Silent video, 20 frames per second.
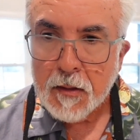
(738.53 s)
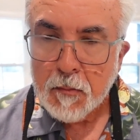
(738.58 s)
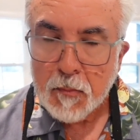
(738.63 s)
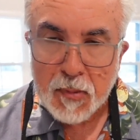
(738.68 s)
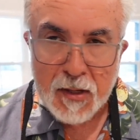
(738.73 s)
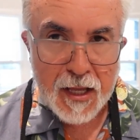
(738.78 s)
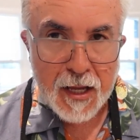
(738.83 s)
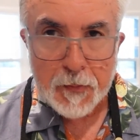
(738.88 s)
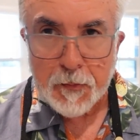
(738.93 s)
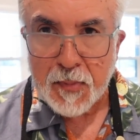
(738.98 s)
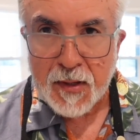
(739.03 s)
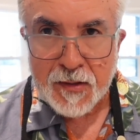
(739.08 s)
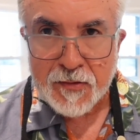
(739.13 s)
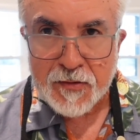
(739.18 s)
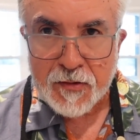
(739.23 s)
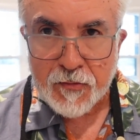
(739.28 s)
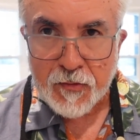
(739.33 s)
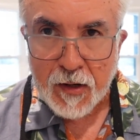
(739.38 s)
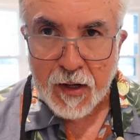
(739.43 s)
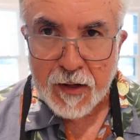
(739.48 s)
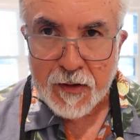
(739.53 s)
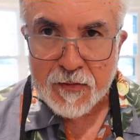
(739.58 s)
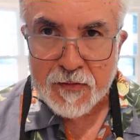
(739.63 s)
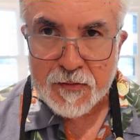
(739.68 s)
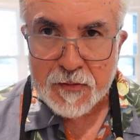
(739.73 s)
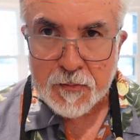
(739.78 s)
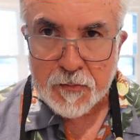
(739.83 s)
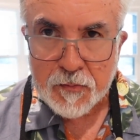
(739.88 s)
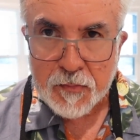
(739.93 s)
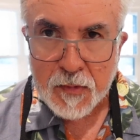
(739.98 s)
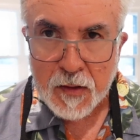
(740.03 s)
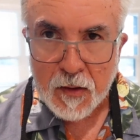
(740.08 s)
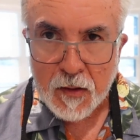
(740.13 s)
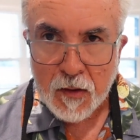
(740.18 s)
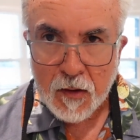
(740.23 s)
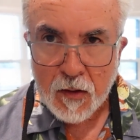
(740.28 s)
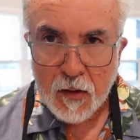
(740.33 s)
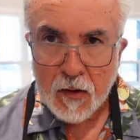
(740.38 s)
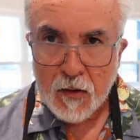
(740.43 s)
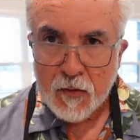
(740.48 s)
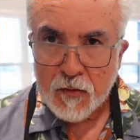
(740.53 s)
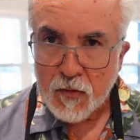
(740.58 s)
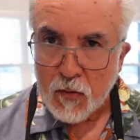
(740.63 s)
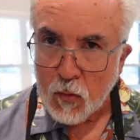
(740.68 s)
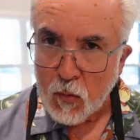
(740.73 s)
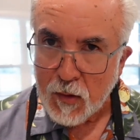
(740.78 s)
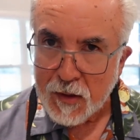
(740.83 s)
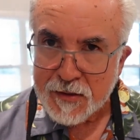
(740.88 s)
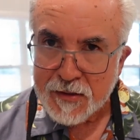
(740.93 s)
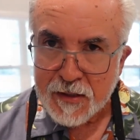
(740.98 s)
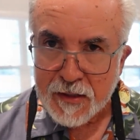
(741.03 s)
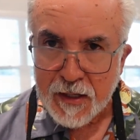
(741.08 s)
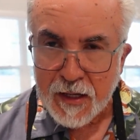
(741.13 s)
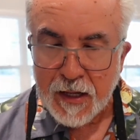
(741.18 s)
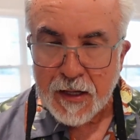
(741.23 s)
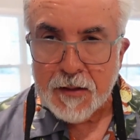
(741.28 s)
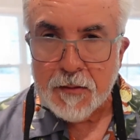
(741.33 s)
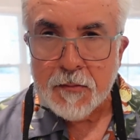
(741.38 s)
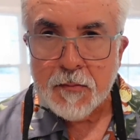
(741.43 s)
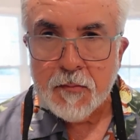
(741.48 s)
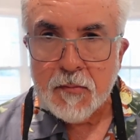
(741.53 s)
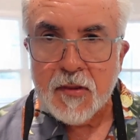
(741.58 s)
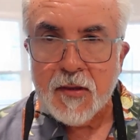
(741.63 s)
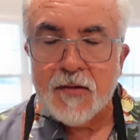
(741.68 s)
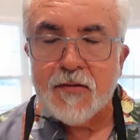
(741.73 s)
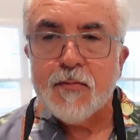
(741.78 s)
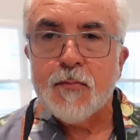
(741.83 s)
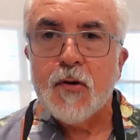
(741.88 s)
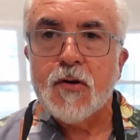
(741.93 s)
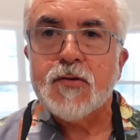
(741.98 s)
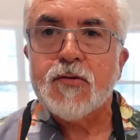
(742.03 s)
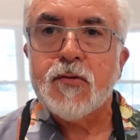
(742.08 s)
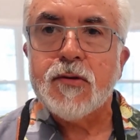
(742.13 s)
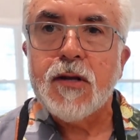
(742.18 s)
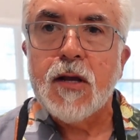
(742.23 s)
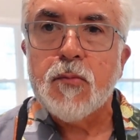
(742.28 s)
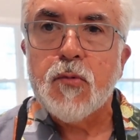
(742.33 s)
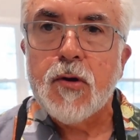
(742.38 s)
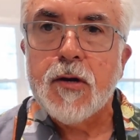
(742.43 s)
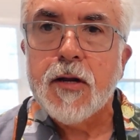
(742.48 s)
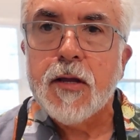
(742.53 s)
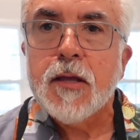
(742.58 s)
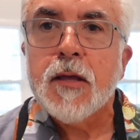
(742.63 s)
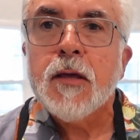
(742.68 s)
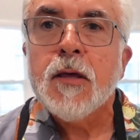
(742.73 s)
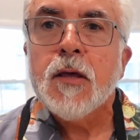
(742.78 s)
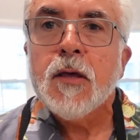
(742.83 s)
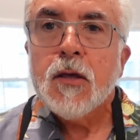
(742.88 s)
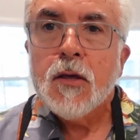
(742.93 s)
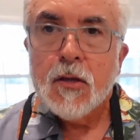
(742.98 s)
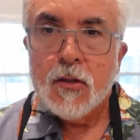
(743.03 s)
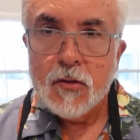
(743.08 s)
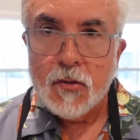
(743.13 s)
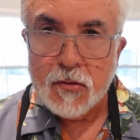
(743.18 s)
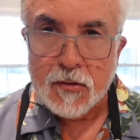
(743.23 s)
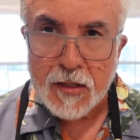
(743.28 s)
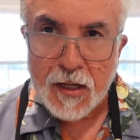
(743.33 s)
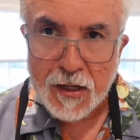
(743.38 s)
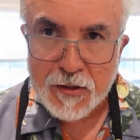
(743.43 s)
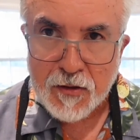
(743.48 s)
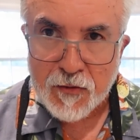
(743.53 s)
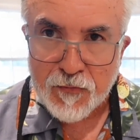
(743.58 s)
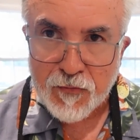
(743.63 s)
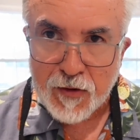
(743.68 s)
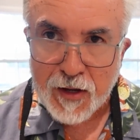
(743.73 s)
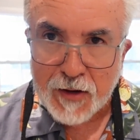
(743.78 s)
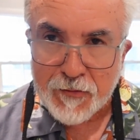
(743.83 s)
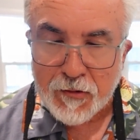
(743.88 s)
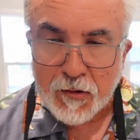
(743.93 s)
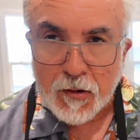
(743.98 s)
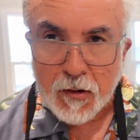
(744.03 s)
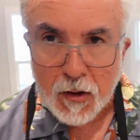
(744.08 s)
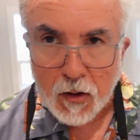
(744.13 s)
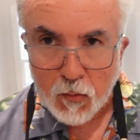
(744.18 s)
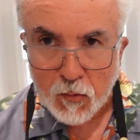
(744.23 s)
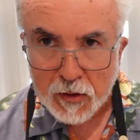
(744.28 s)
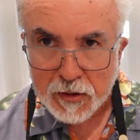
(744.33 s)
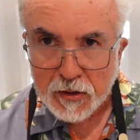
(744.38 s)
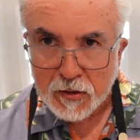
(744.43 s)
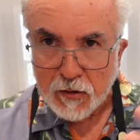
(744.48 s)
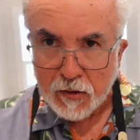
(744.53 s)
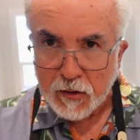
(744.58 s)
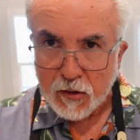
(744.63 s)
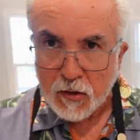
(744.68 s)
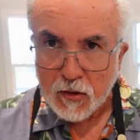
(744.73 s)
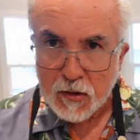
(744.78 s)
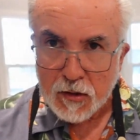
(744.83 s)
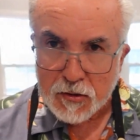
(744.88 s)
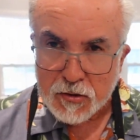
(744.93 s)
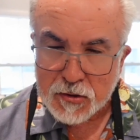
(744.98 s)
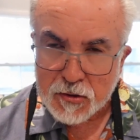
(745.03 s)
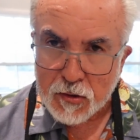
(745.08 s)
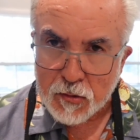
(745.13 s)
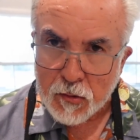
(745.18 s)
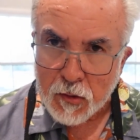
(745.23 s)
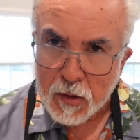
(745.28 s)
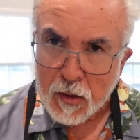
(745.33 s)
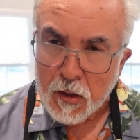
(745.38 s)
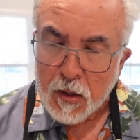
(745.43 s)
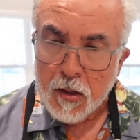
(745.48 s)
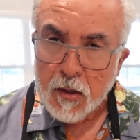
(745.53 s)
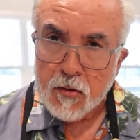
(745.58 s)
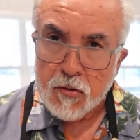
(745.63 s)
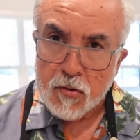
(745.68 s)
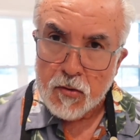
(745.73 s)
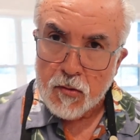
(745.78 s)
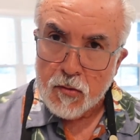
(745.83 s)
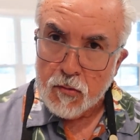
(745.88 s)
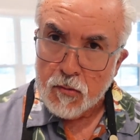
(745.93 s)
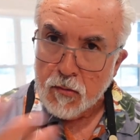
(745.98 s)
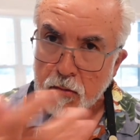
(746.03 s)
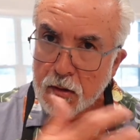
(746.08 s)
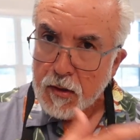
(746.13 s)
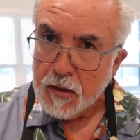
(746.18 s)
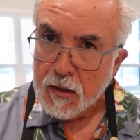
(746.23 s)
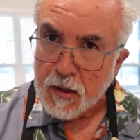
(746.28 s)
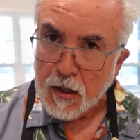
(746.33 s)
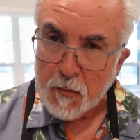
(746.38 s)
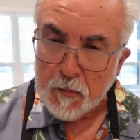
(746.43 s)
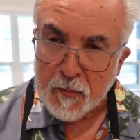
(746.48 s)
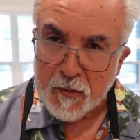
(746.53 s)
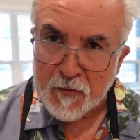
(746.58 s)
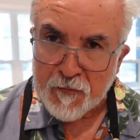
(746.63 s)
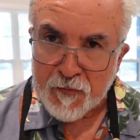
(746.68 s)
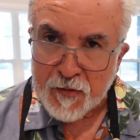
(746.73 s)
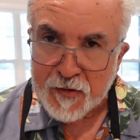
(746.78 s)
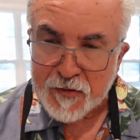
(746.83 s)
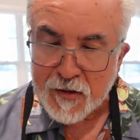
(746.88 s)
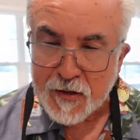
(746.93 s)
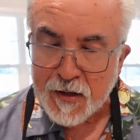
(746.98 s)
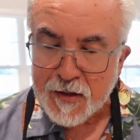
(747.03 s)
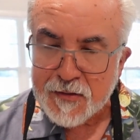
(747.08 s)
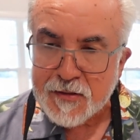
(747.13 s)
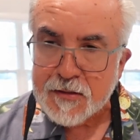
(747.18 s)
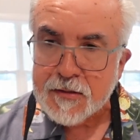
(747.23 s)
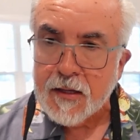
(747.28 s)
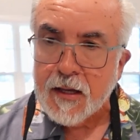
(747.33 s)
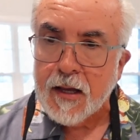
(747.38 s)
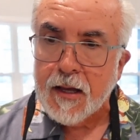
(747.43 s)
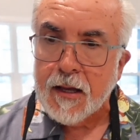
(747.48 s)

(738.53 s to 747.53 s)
black beans and rice. So once again, this is Marcelino Alberni, your Dr. Flavor. I want you to encourage to come and visit us,